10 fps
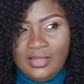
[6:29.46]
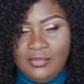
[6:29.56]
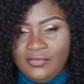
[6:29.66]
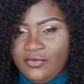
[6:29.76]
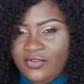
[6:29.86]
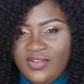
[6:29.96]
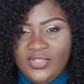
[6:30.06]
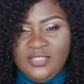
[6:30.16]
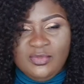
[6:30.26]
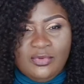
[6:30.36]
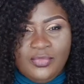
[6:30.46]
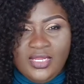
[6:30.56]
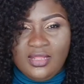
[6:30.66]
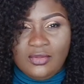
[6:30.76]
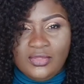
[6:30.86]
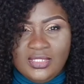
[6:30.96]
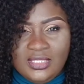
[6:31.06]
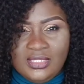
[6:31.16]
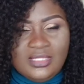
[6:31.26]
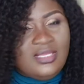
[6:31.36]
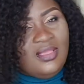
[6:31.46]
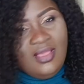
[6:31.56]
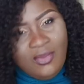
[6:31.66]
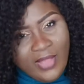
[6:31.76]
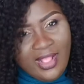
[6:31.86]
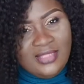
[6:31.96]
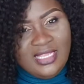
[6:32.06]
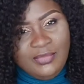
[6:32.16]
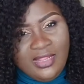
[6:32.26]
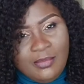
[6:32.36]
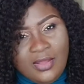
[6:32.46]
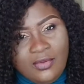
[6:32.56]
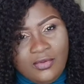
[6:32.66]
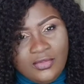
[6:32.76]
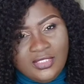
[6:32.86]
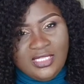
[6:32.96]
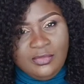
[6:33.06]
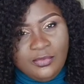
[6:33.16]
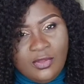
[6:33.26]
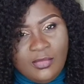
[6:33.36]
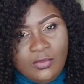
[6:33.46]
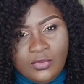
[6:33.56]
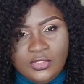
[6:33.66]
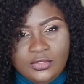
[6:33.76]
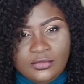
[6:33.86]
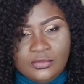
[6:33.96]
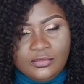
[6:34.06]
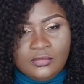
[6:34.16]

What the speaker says: I'm forever watching people bring out content. Why can't I bring out my own content and people come and watch it too?